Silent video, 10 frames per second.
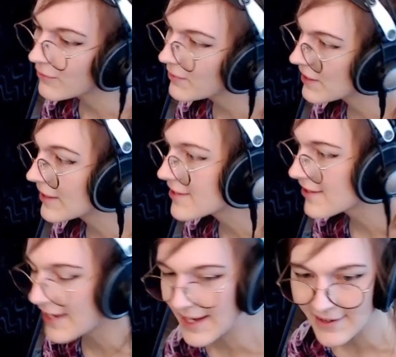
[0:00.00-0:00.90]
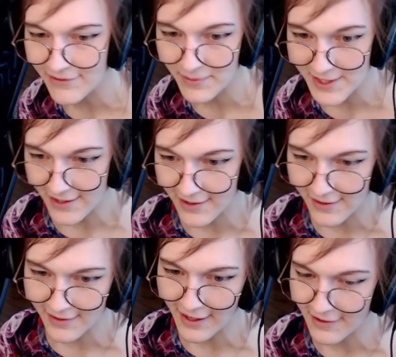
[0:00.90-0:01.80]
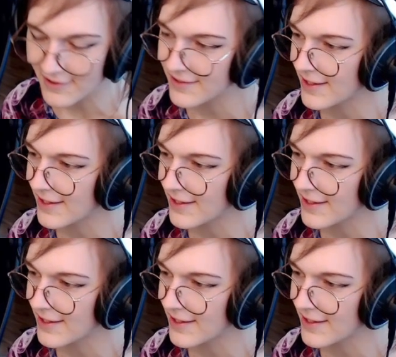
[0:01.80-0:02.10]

we don't actually have a material out of this